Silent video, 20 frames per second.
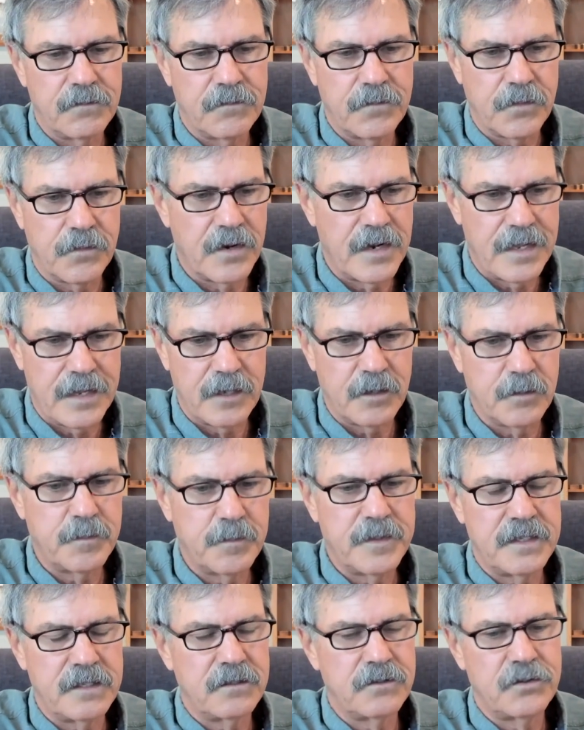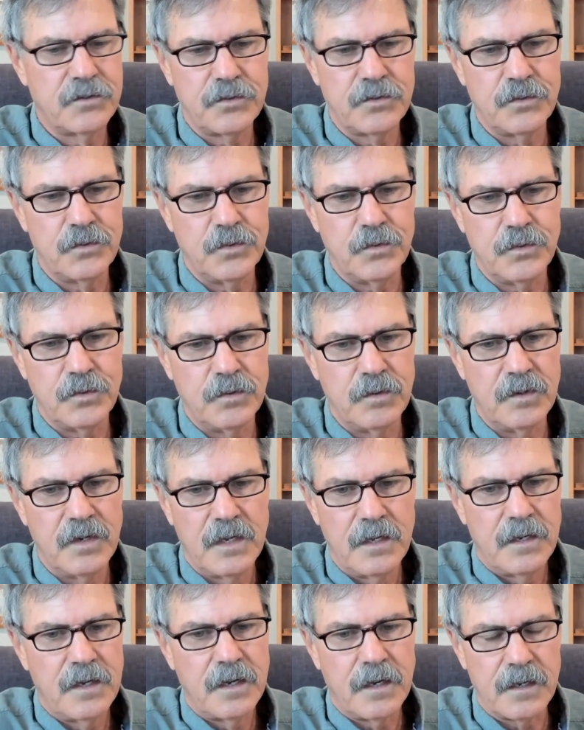for helping to
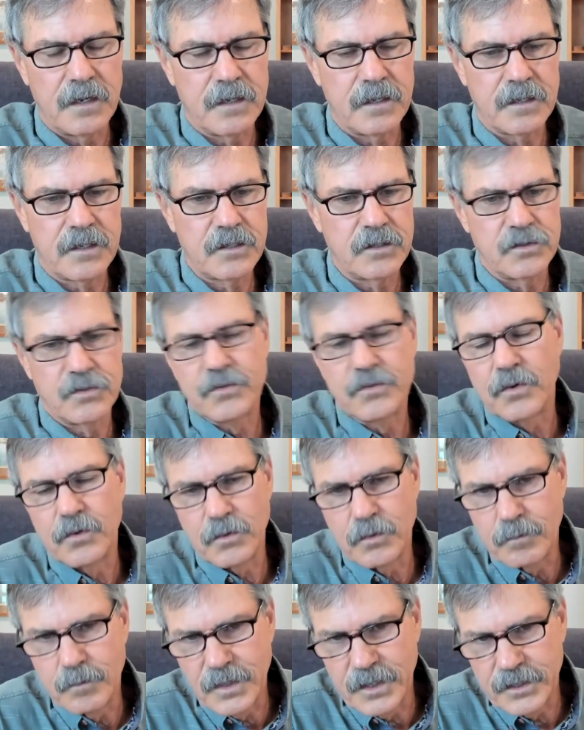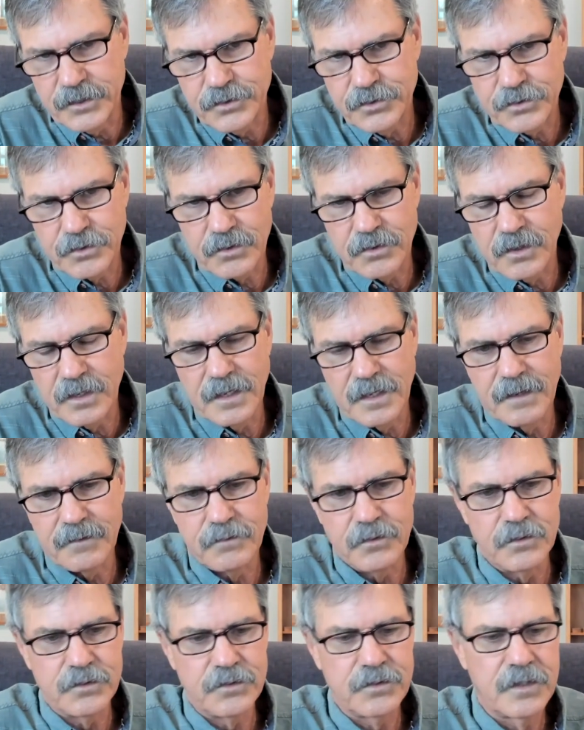uh, control blood sugar
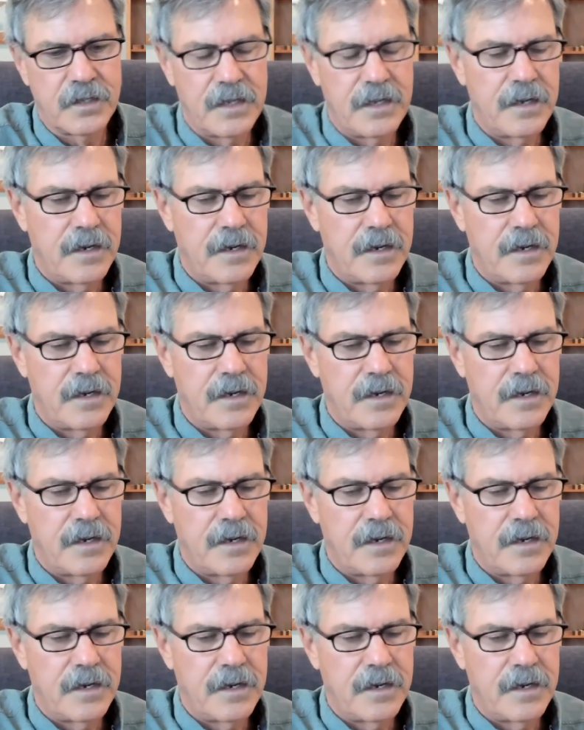levels.